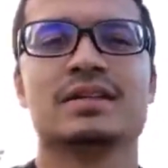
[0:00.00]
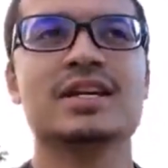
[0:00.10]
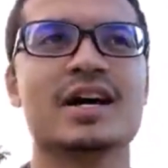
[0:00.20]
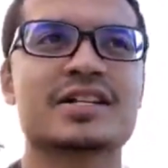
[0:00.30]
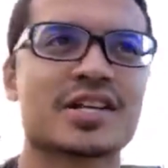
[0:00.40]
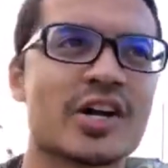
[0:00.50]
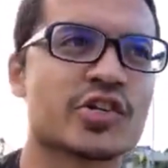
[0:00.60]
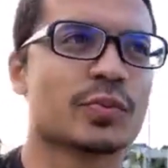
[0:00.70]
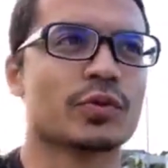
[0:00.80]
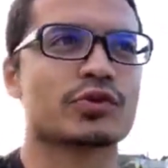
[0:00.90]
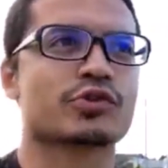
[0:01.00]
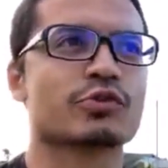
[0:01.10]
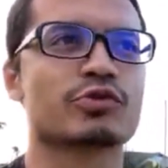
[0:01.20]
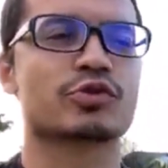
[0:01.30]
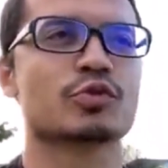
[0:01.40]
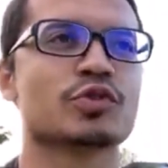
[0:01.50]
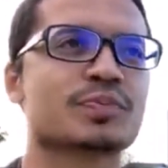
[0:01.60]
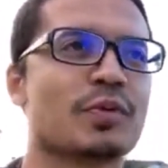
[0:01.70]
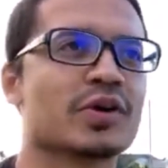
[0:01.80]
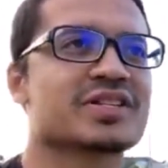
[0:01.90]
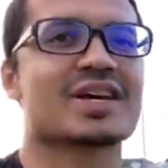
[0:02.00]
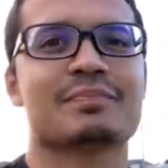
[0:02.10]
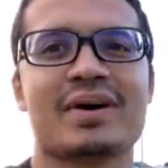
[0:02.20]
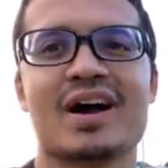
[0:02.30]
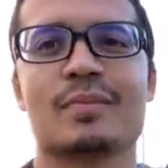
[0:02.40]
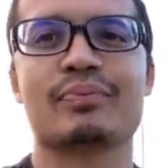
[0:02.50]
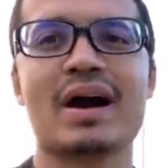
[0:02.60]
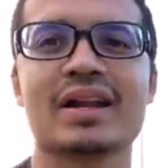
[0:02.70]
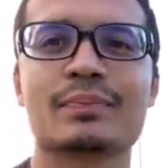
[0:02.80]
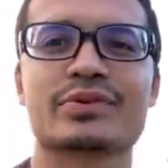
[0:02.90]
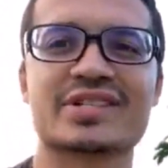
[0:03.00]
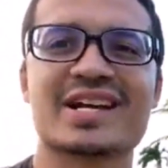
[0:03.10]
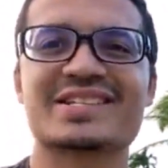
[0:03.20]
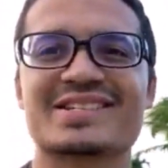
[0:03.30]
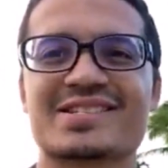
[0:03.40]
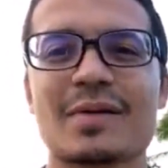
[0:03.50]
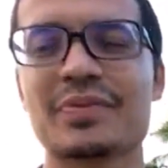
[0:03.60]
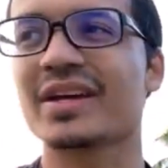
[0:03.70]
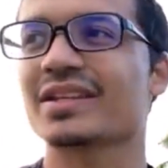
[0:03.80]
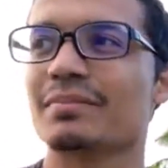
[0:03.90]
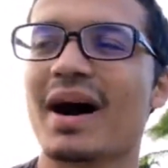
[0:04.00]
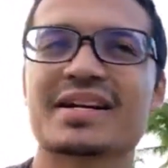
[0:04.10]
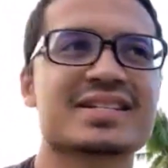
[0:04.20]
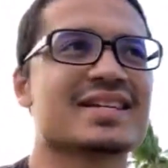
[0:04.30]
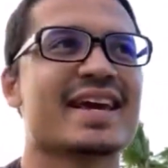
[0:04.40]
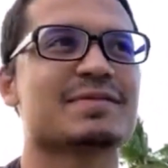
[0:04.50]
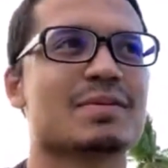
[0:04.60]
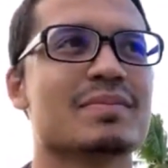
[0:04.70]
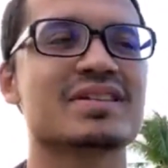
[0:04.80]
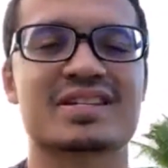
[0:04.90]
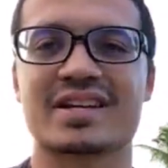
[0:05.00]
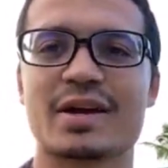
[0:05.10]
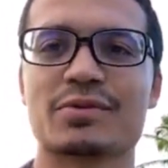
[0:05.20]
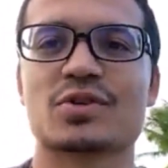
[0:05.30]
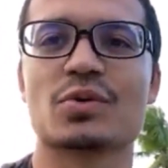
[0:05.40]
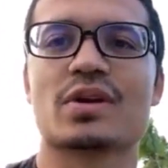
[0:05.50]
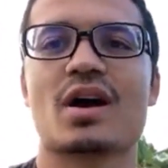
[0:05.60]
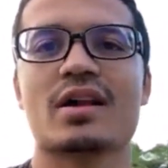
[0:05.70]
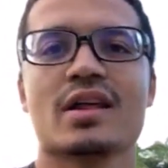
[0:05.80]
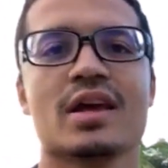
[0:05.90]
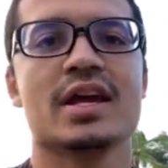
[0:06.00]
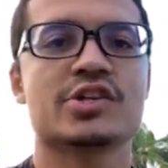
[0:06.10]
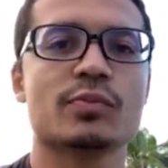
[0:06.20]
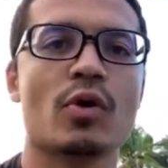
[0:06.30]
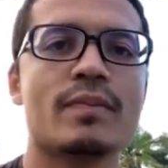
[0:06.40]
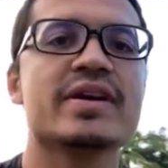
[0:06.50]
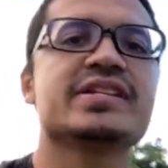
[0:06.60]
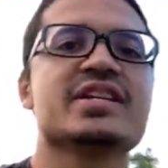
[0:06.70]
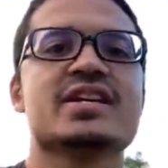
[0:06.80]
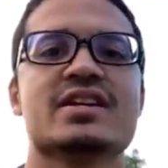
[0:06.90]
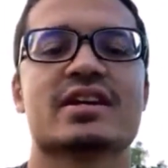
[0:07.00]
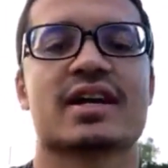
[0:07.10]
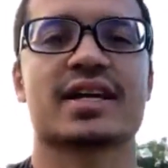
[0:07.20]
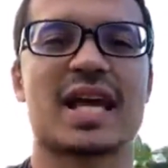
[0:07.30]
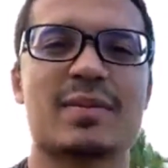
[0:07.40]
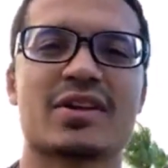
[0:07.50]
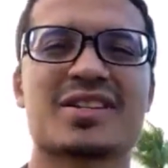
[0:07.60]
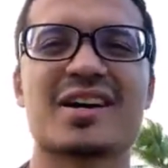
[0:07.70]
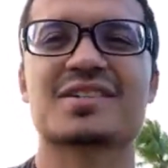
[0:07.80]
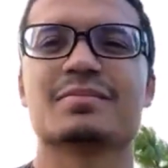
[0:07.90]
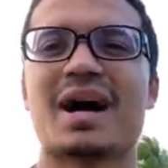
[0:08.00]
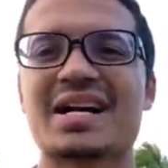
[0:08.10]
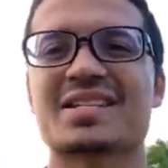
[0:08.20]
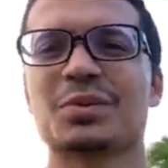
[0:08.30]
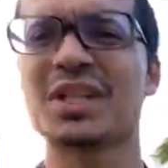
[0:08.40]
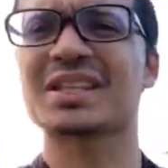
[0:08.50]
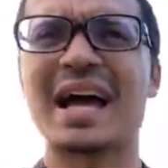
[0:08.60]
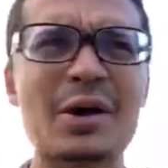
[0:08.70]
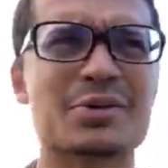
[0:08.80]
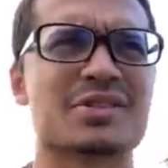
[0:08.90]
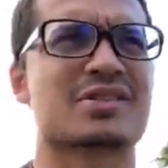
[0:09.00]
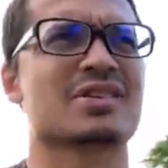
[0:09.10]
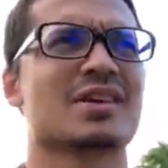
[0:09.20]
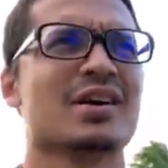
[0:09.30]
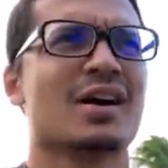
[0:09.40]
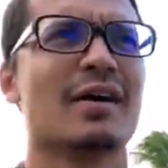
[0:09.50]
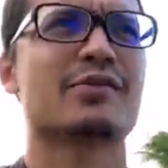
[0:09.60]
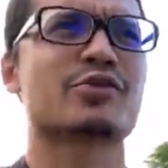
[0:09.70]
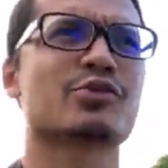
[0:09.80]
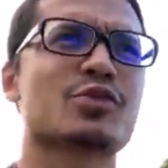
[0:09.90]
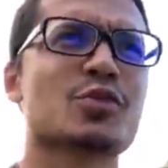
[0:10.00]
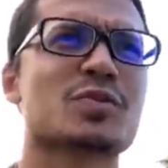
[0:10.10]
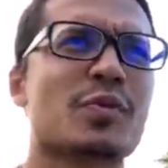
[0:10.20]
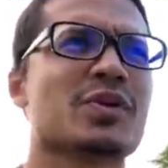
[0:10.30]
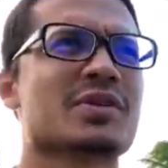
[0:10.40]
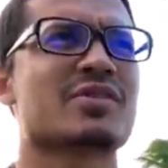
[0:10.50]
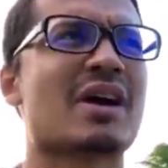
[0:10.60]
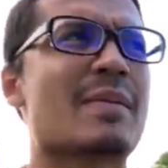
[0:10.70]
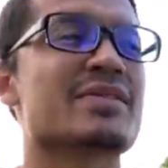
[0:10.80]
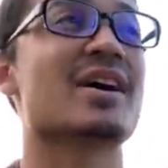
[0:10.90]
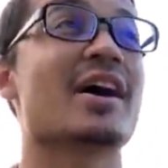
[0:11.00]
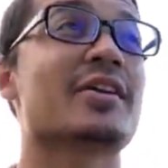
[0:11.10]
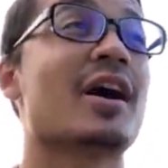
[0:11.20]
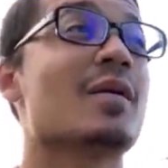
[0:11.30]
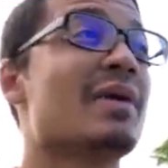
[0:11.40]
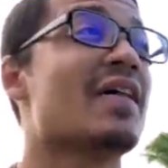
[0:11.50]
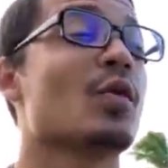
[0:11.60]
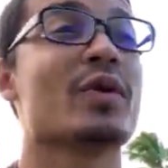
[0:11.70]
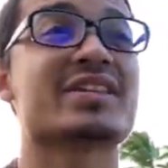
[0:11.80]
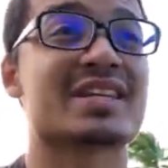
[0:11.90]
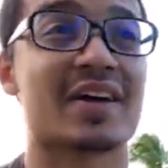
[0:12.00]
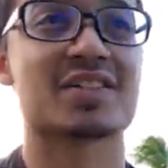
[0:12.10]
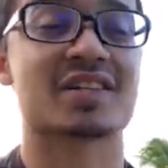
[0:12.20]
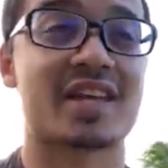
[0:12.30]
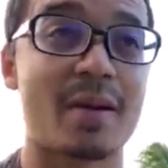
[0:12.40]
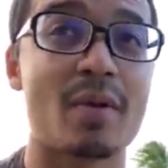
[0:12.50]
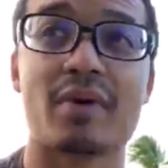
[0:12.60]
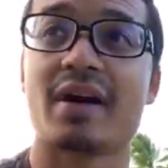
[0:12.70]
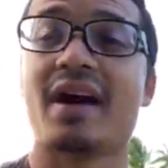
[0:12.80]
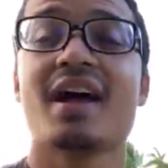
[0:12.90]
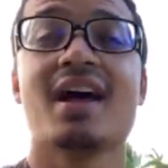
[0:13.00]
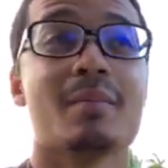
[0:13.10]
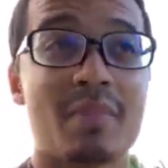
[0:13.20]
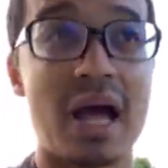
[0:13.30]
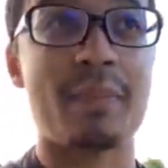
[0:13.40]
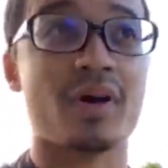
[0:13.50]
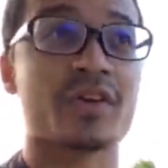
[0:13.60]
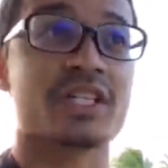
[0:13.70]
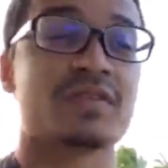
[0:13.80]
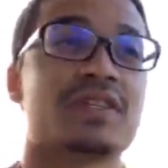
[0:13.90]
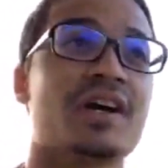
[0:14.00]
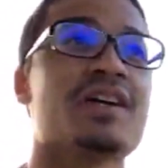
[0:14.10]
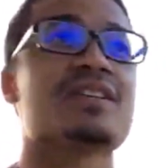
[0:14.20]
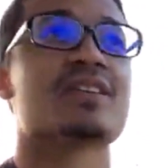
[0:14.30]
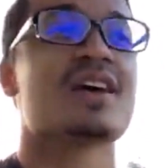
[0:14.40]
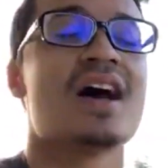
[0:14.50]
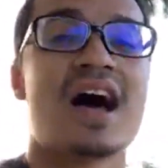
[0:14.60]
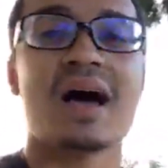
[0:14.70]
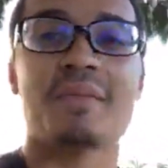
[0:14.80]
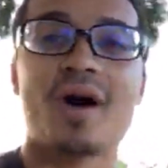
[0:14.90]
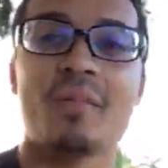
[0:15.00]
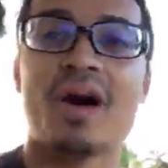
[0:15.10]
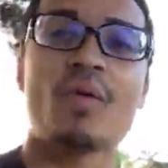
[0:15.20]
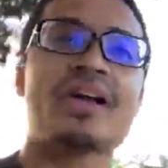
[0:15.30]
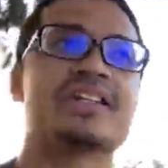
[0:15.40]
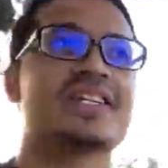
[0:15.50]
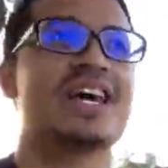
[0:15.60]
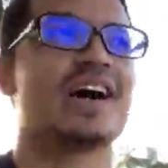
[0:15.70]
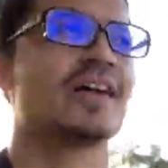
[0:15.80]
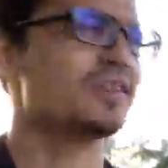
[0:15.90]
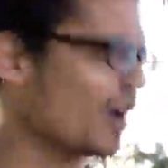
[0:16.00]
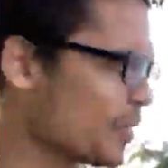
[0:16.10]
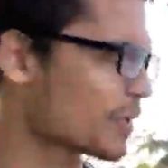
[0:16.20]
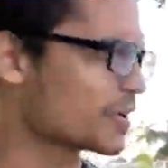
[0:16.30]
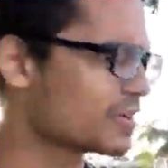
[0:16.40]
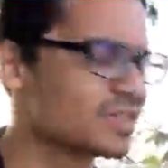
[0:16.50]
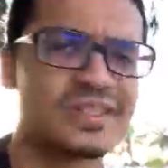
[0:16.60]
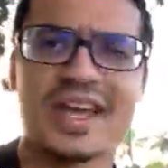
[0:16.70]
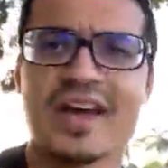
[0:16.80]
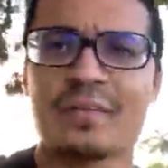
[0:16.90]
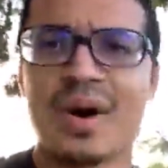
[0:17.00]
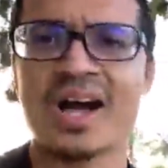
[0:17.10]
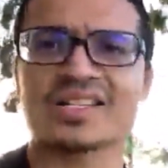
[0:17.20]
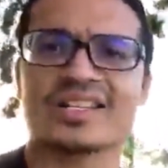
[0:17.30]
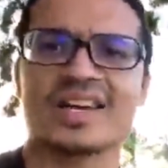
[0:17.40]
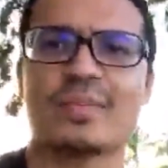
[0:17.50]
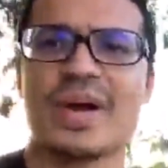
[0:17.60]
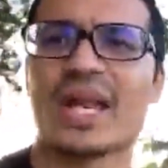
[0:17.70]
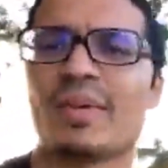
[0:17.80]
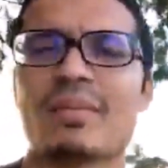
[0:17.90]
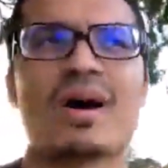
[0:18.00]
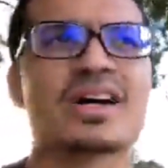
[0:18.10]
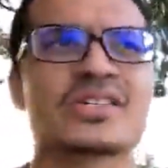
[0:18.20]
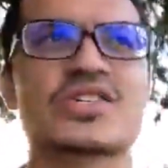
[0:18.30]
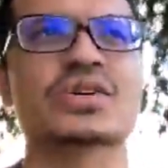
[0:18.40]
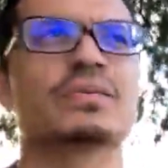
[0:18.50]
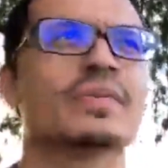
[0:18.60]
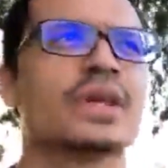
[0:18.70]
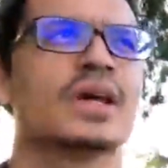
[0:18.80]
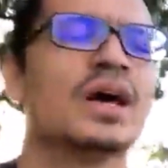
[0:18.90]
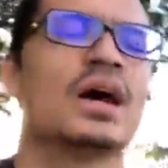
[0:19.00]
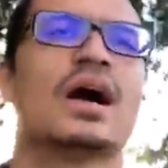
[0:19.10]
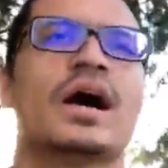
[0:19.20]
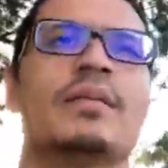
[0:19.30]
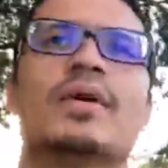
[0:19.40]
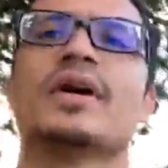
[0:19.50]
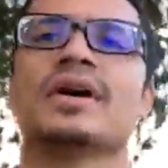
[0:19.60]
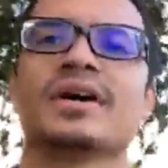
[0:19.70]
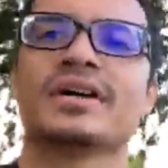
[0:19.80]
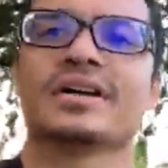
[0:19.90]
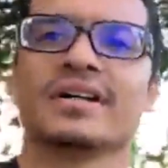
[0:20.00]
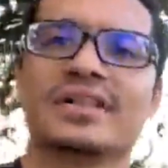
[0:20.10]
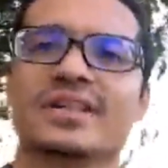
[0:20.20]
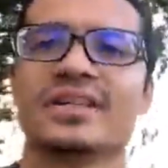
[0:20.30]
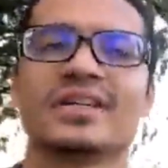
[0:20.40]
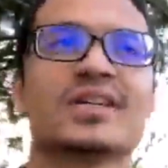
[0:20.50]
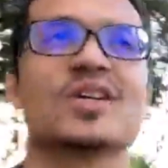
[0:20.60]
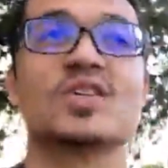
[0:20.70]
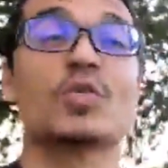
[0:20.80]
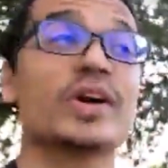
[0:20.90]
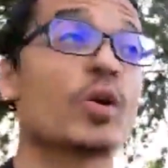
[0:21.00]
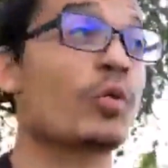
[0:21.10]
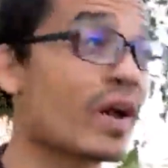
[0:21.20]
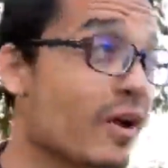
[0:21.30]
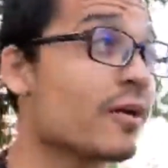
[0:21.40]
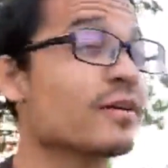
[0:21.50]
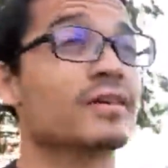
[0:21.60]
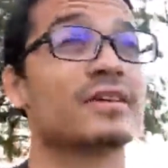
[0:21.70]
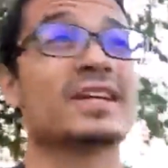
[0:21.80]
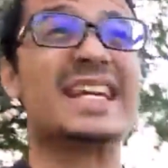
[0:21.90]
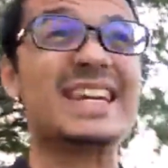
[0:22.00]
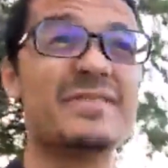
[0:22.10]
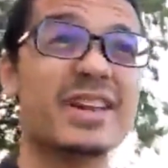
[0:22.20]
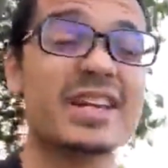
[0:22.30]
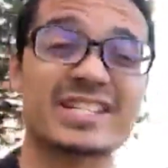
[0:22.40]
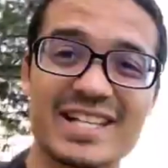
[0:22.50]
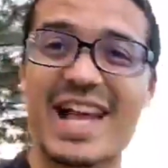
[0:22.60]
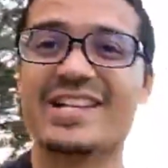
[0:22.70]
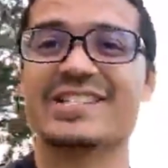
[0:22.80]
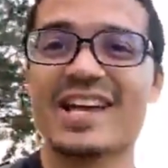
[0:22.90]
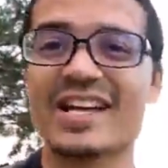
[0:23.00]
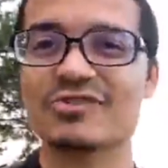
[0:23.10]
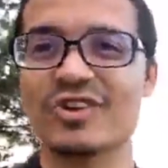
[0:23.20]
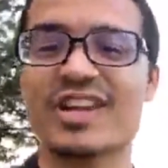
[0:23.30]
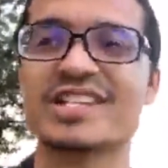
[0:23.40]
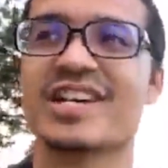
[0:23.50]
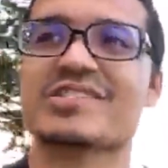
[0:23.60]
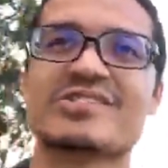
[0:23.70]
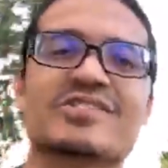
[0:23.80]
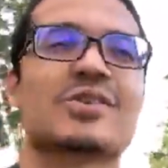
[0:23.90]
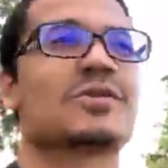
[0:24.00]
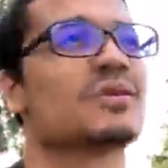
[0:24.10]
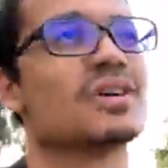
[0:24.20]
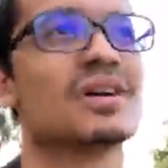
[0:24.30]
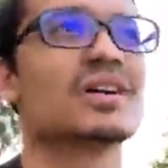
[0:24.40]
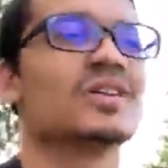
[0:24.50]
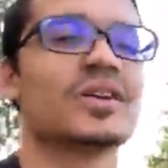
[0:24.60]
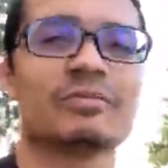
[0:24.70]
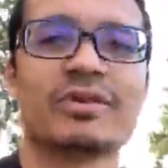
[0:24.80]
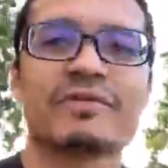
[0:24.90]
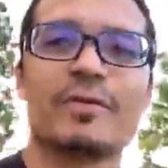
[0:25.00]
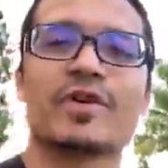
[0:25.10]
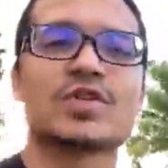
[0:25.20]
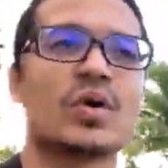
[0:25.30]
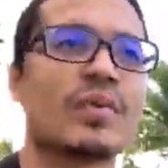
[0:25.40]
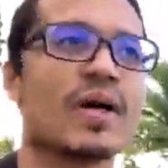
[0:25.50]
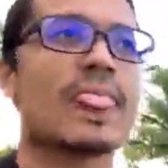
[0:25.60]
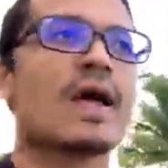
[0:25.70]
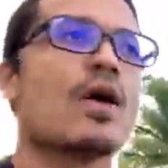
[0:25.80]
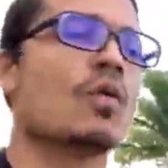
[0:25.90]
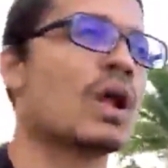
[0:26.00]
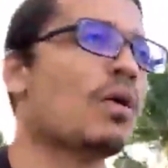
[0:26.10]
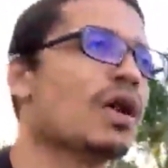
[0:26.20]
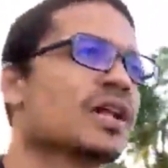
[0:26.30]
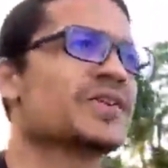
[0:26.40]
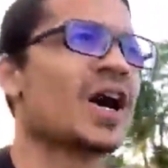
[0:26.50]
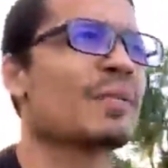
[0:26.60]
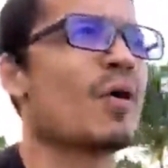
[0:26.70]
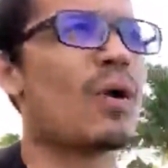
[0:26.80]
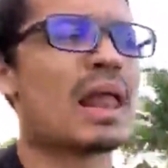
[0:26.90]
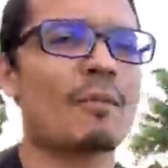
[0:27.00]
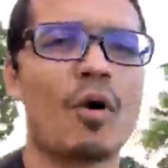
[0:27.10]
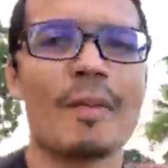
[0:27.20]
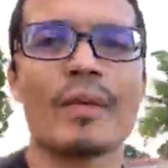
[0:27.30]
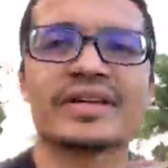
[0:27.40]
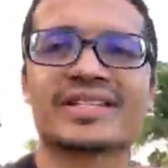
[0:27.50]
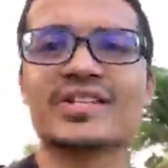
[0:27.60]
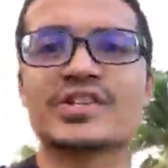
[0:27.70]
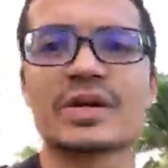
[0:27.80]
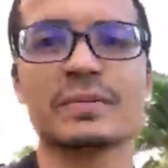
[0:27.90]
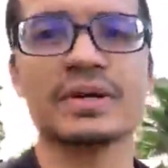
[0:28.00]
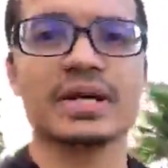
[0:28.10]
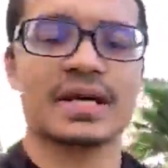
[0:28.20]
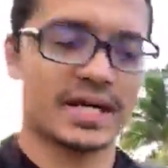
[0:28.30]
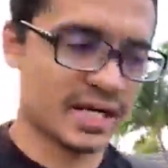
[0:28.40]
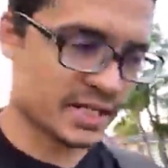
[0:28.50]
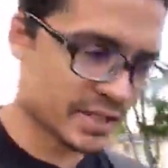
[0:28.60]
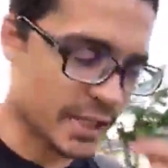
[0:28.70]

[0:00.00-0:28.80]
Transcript: The untouchable True School Sports Empire proudly presents something the boxing game's been missing. Hey, what's going on? It's your boy B T, and I came here to talk some boxing with thousands of True School Sports subscribers. Now, I don't know how bad the wind sounds on the camera, but my apologies if it does. I'm on my way to yet another day of boxing at Bay to Bay Boxing Gym. I'm uh, doing a rare evening slash night training session, so looking pretty forward to it. But what I wanted to talk about while I'm on my way to the gym is